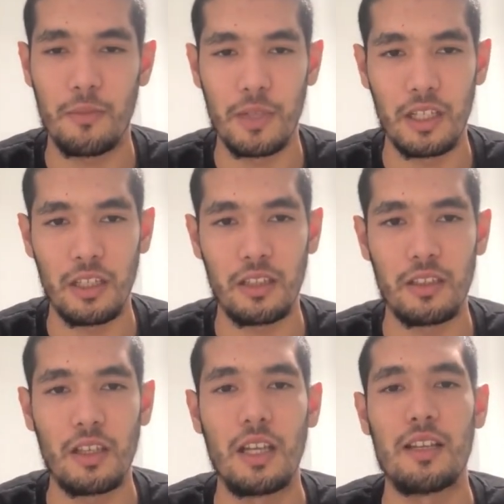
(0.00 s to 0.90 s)
the
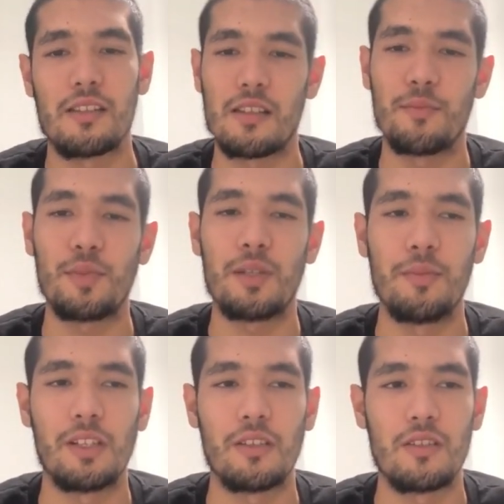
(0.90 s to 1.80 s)
market, simply
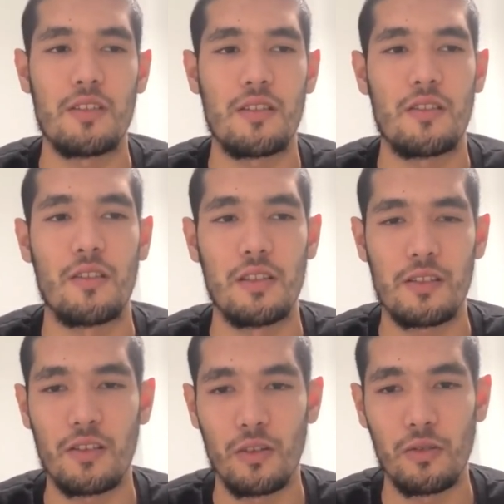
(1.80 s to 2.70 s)
because
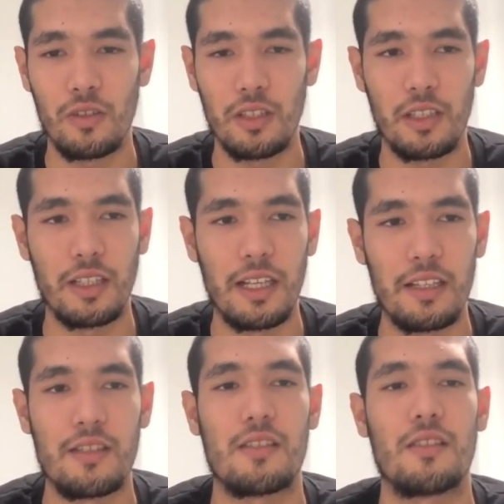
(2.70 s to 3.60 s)
this goal
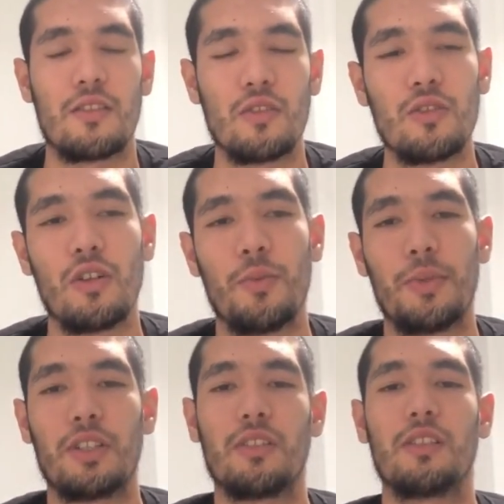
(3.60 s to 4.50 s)
creates new
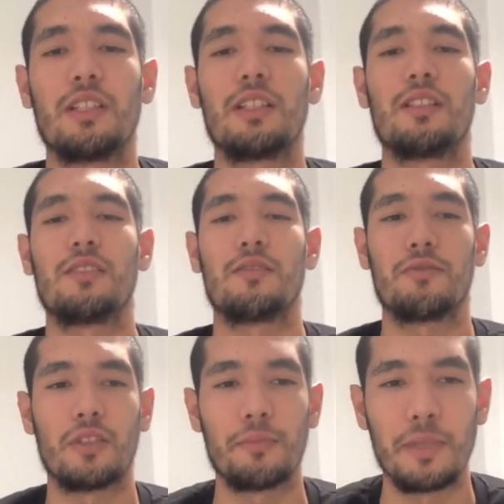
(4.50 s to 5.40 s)
opportunities
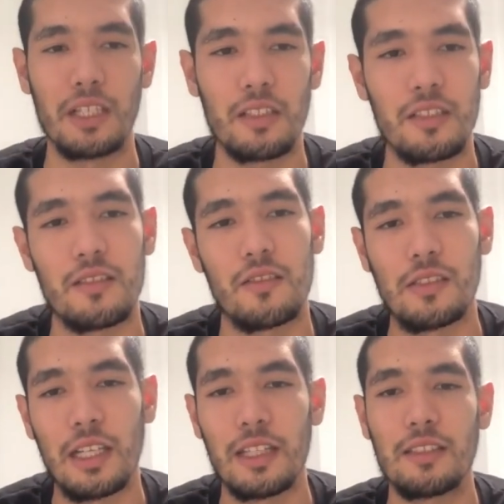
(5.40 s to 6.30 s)
for markets
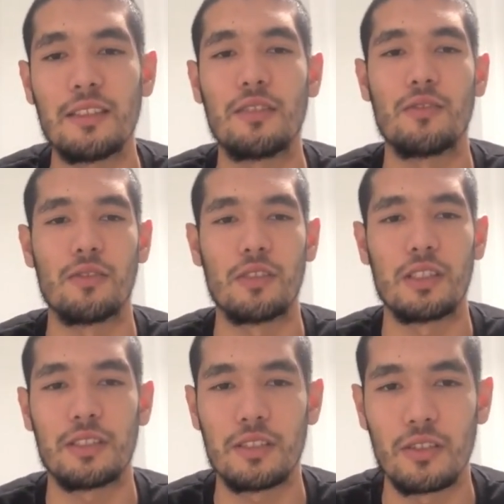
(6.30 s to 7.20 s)
related to the
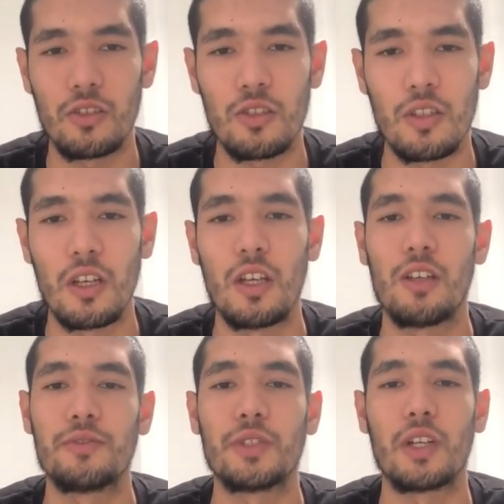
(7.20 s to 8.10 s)
research
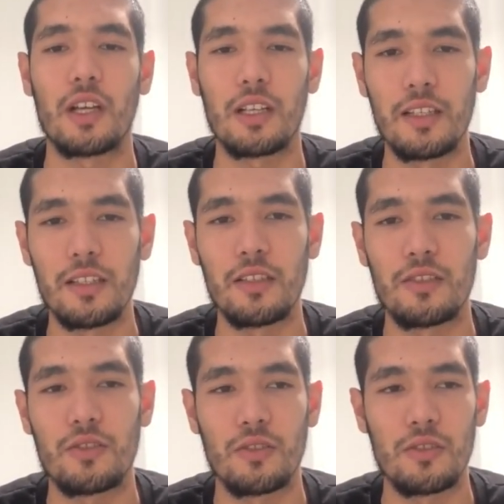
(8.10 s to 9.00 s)
for a
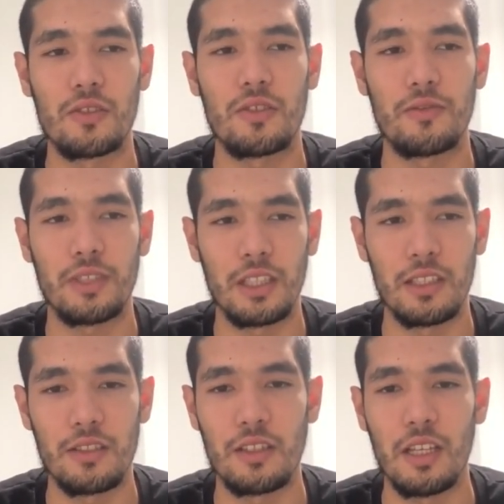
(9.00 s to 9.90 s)
cleaner source of
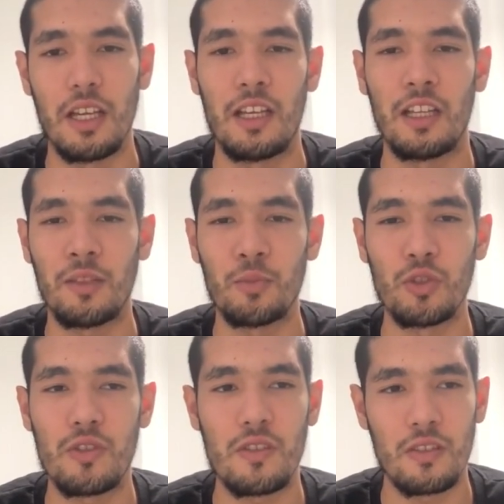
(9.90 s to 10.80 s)
energy. It
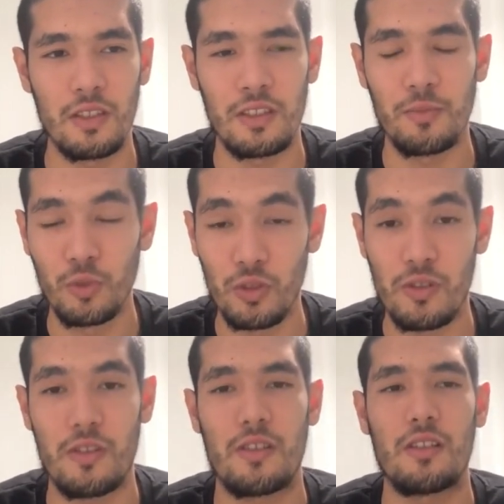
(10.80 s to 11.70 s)

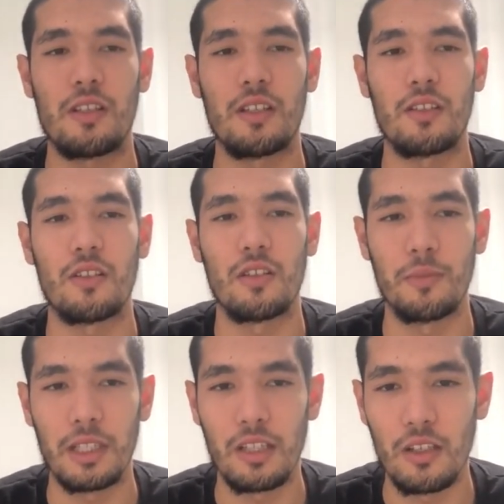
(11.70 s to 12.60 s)
boosts
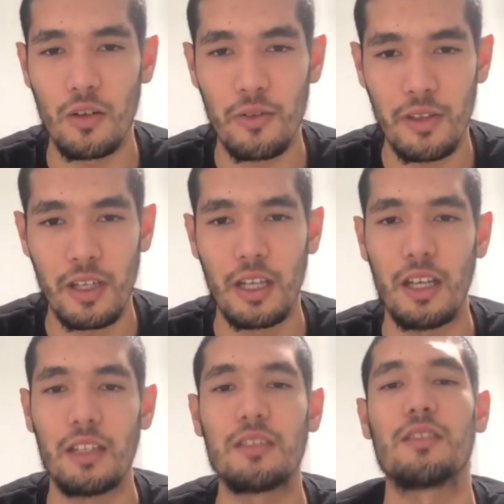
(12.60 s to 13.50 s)
economic growth
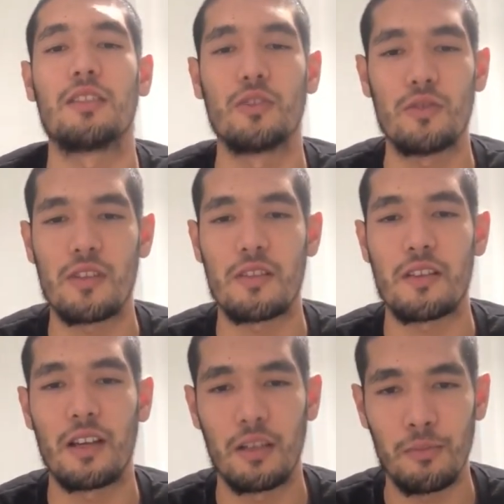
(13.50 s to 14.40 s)
and
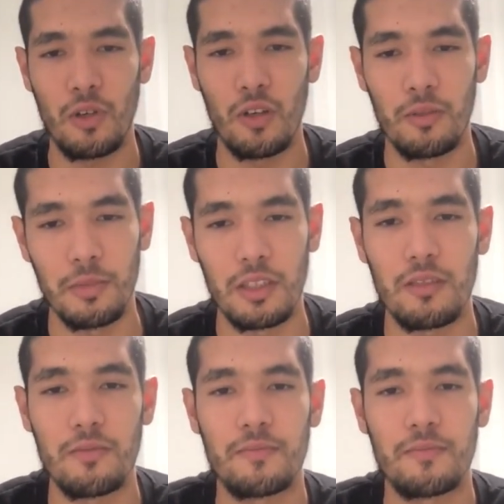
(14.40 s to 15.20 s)
reduces unemployment.